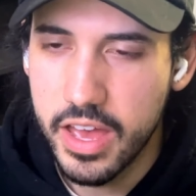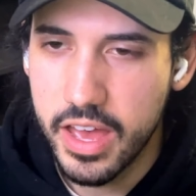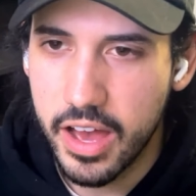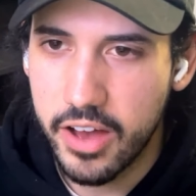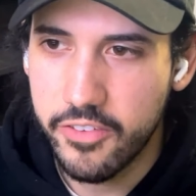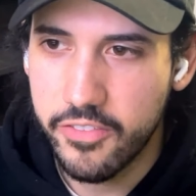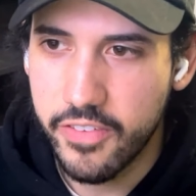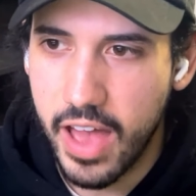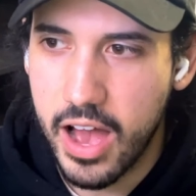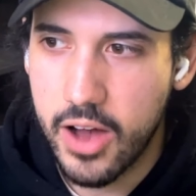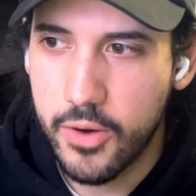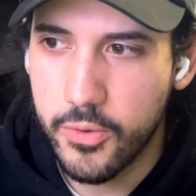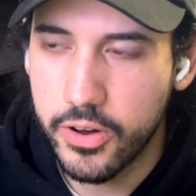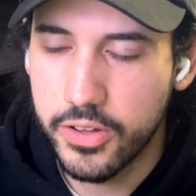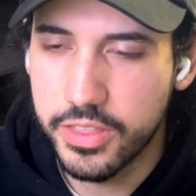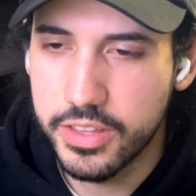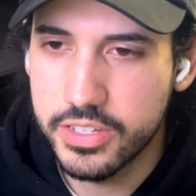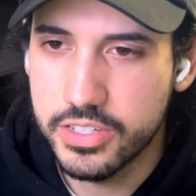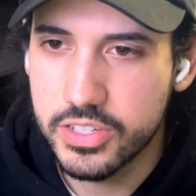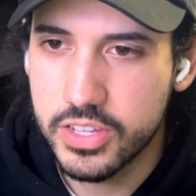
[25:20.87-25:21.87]
of how
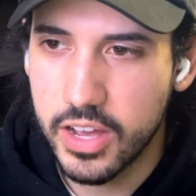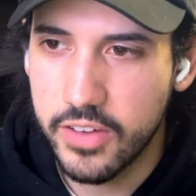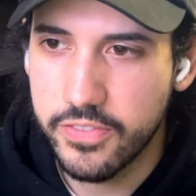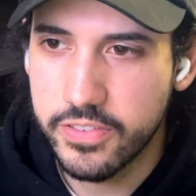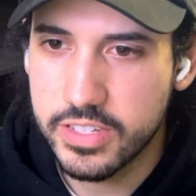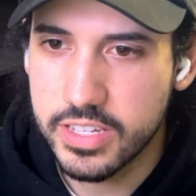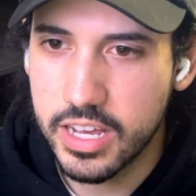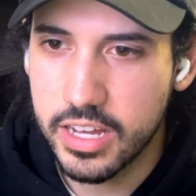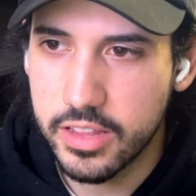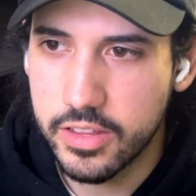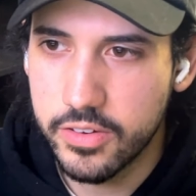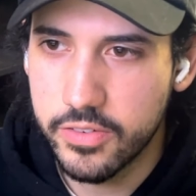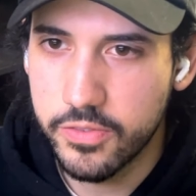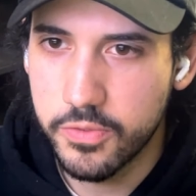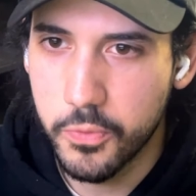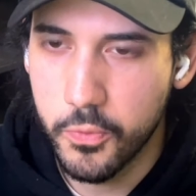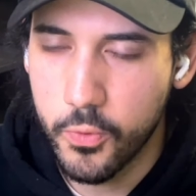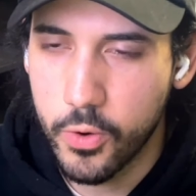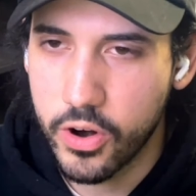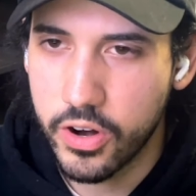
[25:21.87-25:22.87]
all this stuff is kind
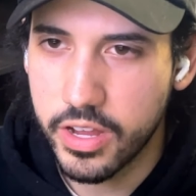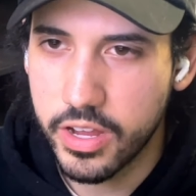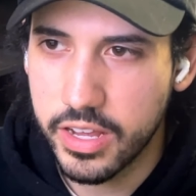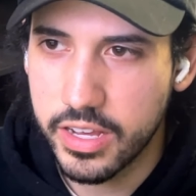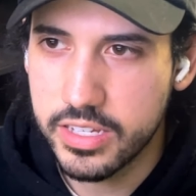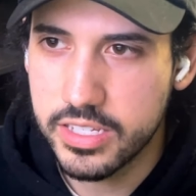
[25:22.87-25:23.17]
of working,